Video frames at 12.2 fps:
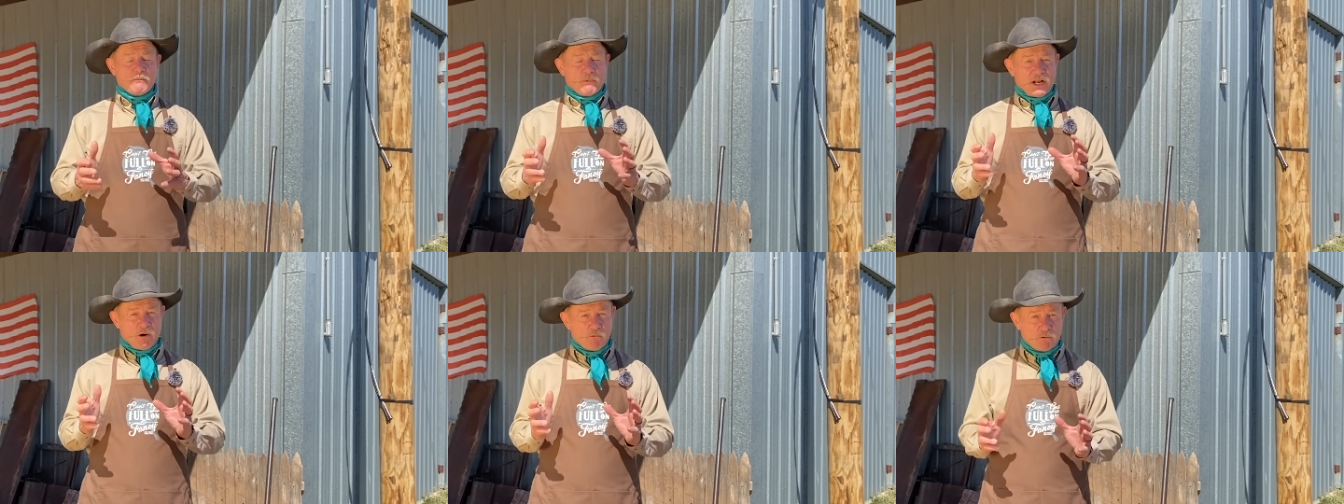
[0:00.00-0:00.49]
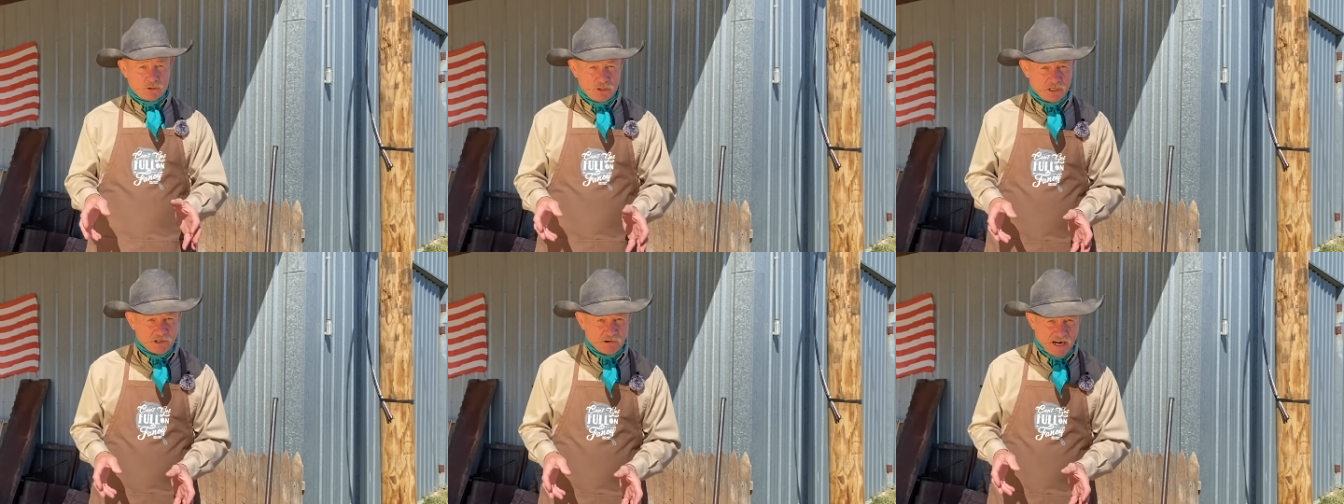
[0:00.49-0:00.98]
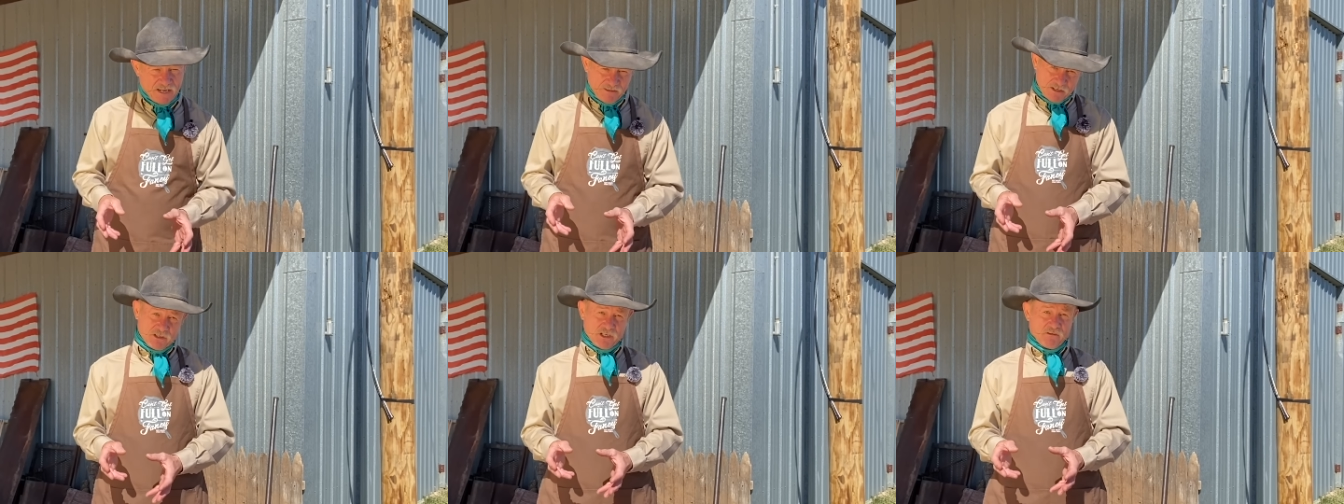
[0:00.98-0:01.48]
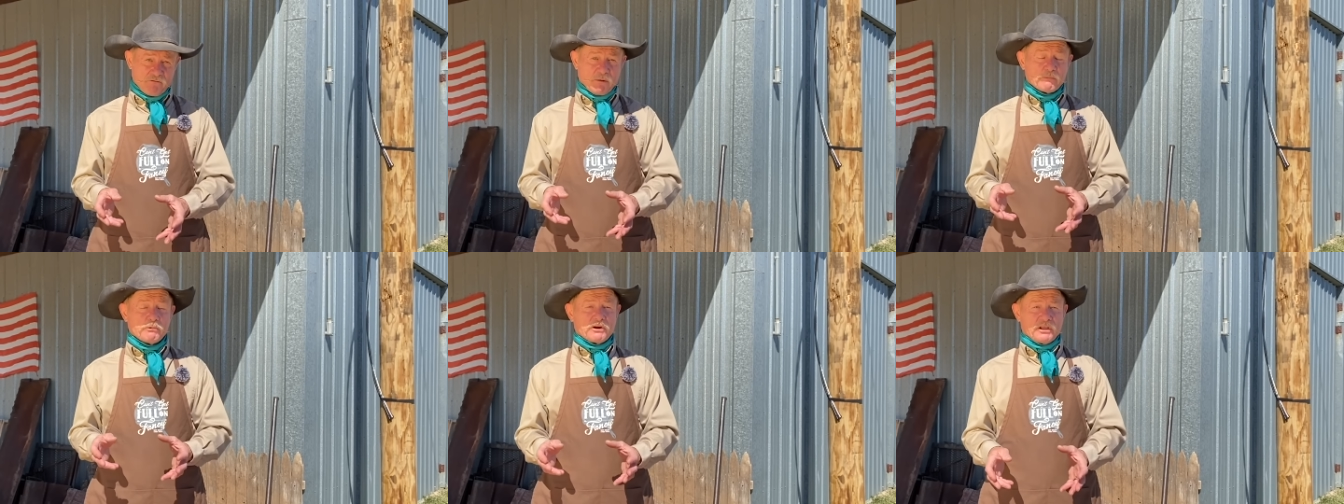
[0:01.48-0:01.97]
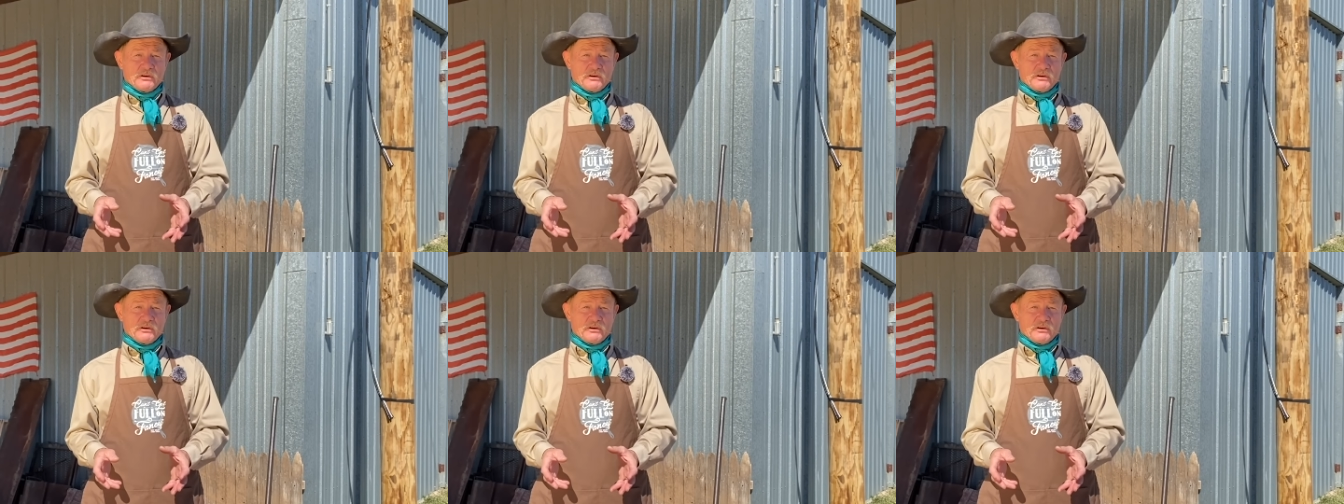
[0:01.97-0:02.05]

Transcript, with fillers: But I want you to grind this stuff up pretty